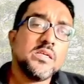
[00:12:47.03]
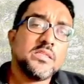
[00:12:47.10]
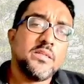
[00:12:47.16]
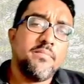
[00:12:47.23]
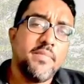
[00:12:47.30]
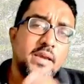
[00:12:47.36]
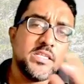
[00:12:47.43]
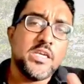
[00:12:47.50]

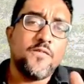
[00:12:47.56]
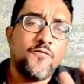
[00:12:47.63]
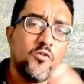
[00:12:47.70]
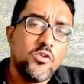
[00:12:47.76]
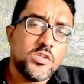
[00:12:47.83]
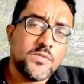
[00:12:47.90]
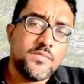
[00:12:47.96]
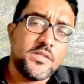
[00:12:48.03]
The major
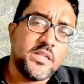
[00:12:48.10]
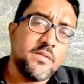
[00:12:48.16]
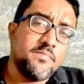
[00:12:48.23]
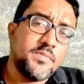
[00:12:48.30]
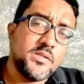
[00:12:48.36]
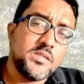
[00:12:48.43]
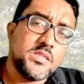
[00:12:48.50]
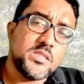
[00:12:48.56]
focus of the
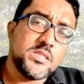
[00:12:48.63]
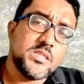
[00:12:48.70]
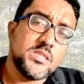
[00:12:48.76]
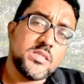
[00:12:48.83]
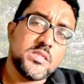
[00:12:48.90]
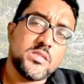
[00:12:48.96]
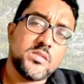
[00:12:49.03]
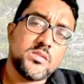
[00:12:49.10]

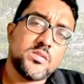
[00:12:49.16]
temples,